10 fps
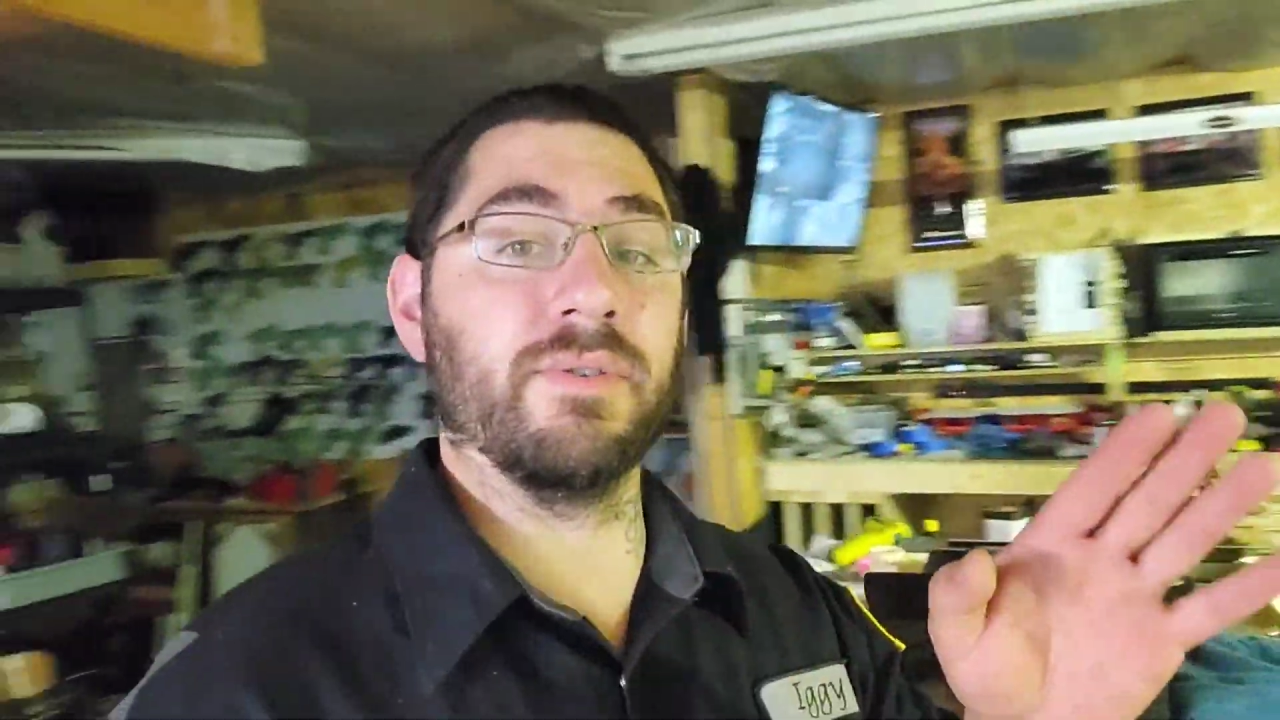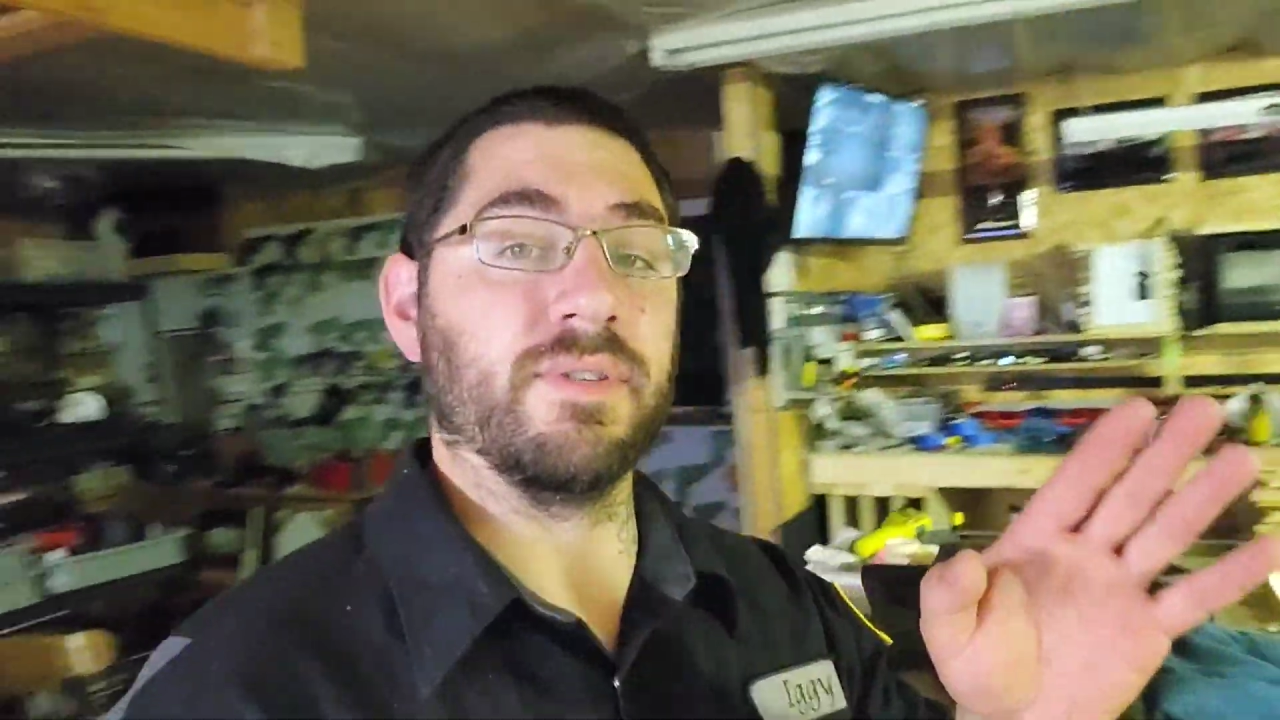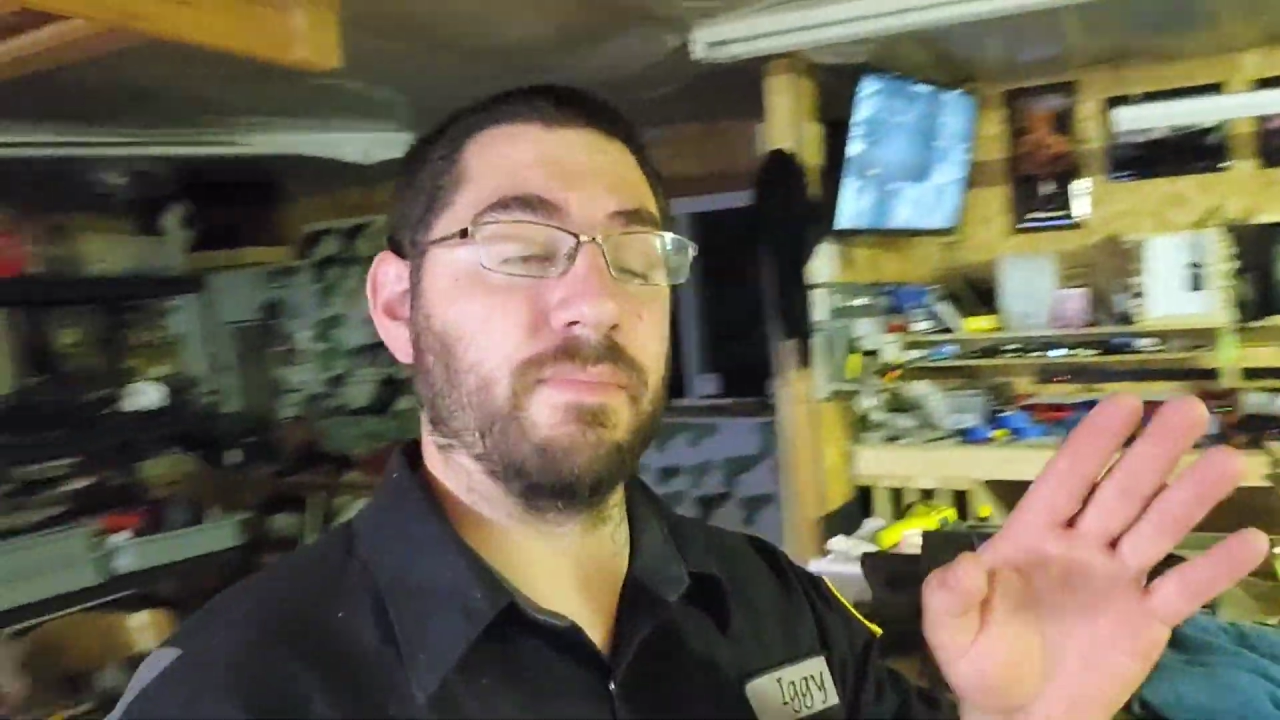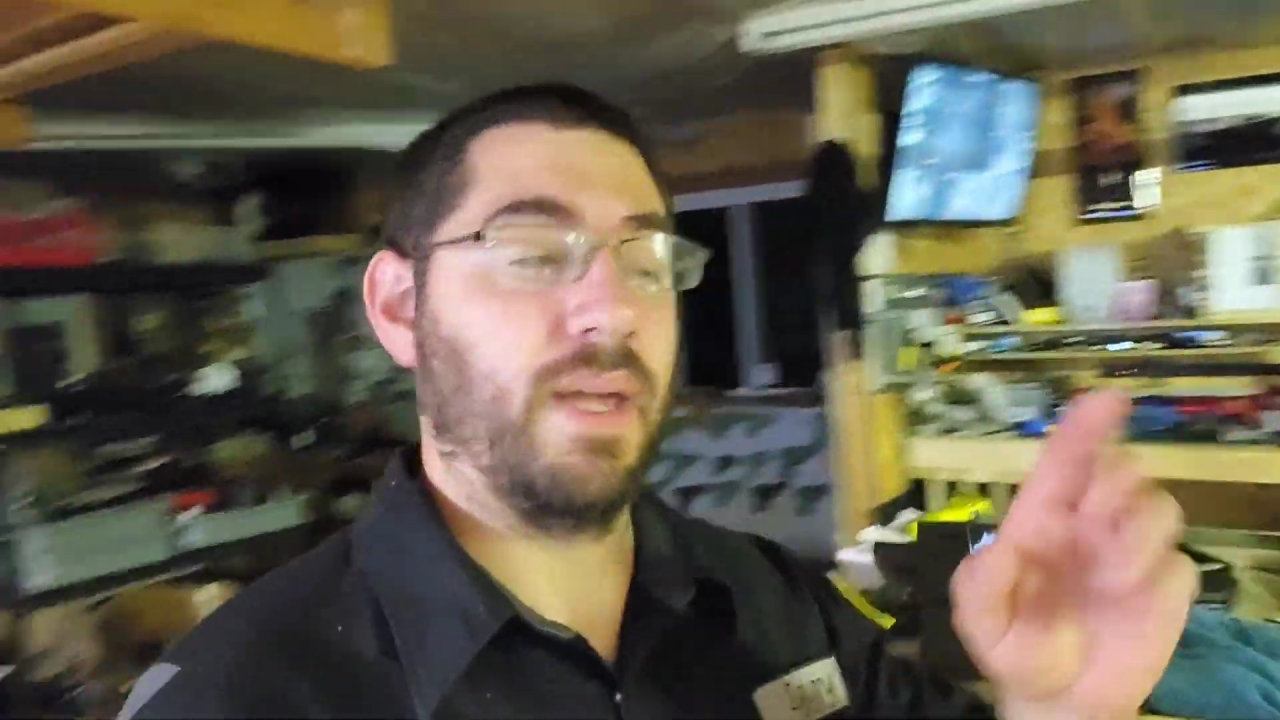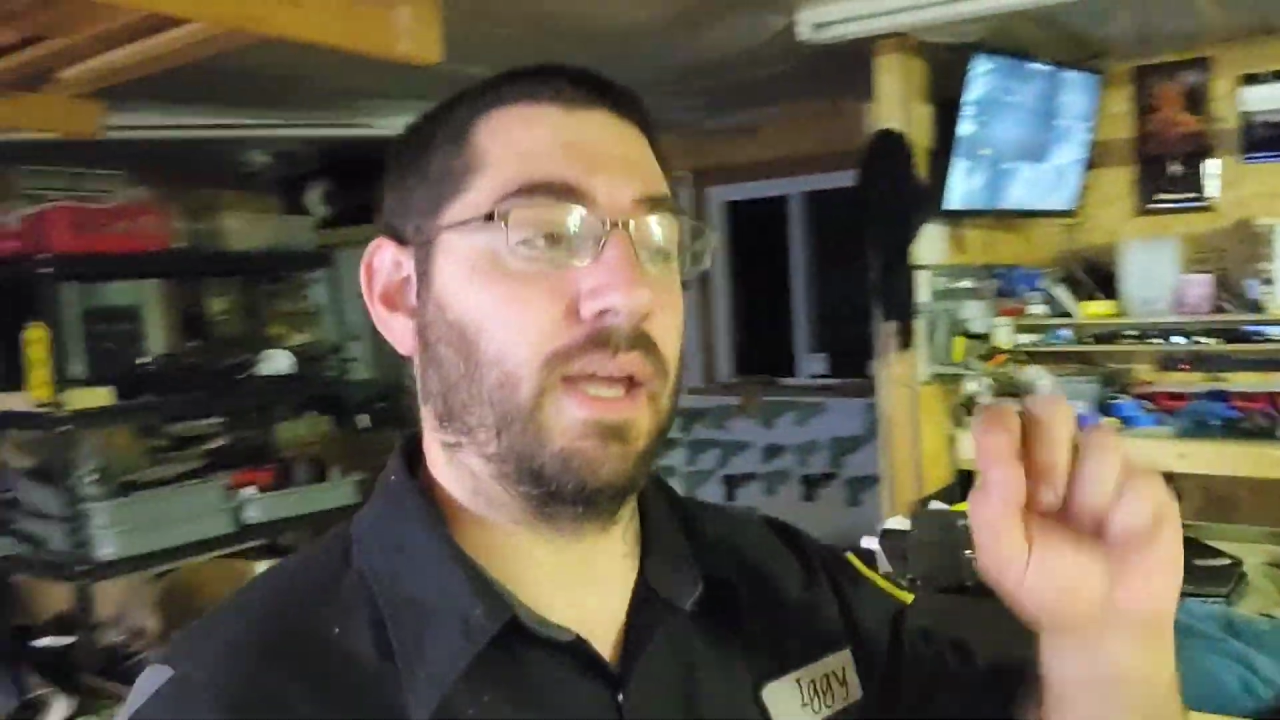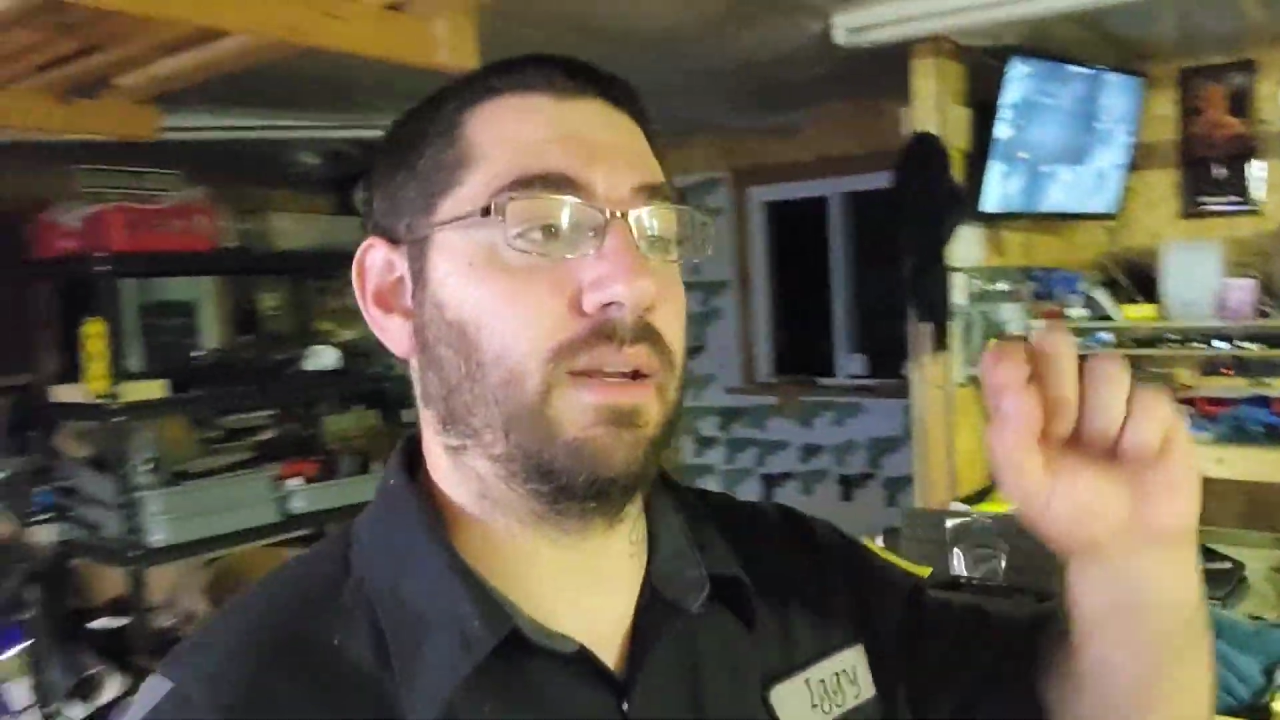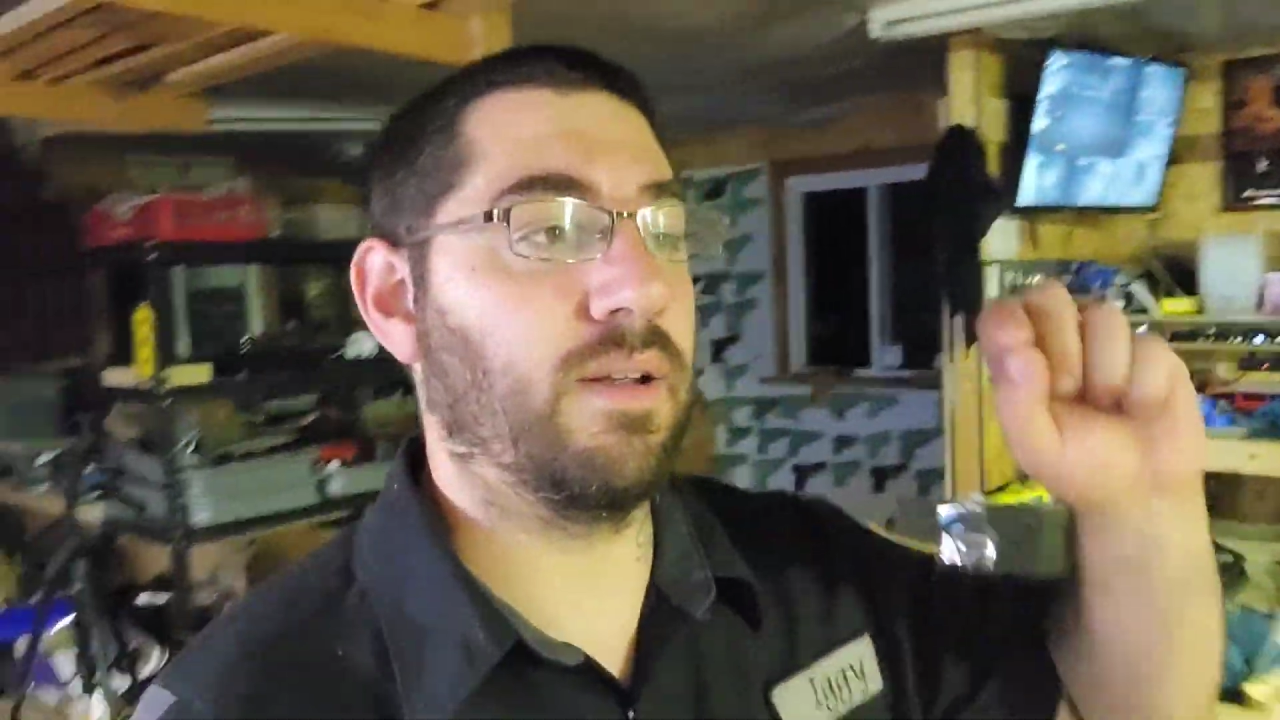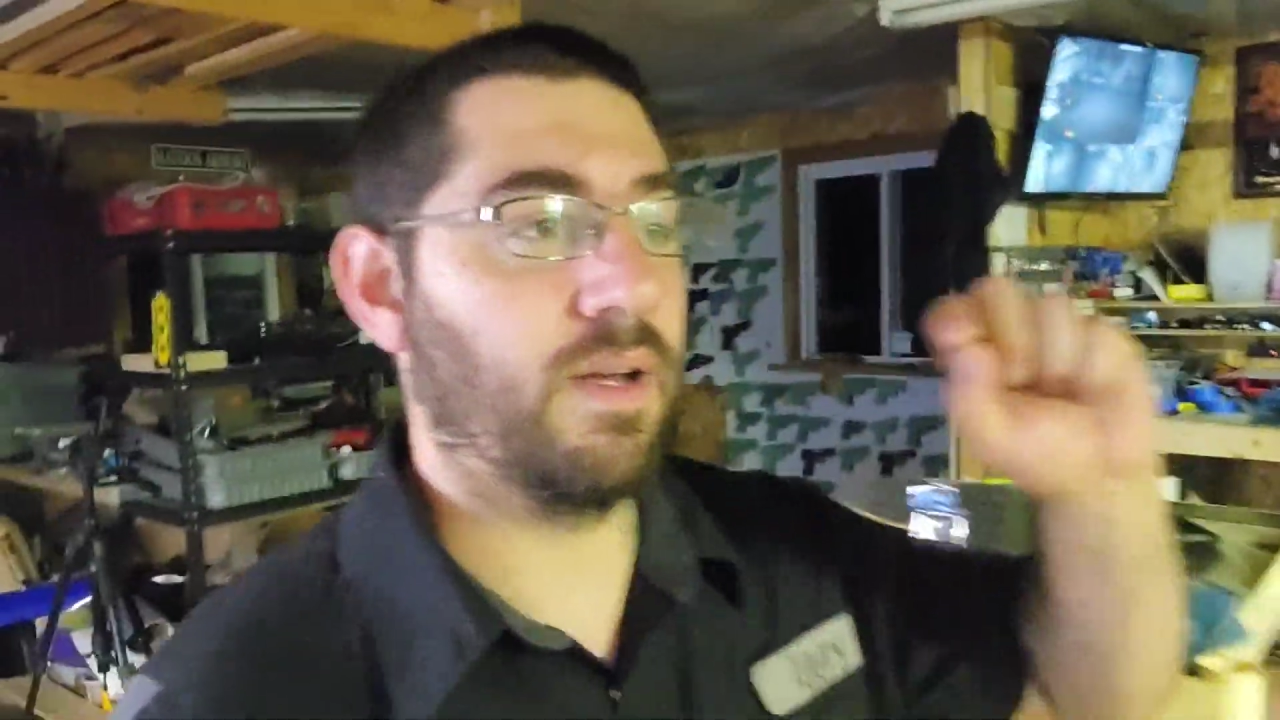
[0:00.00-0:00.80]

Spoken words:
is made.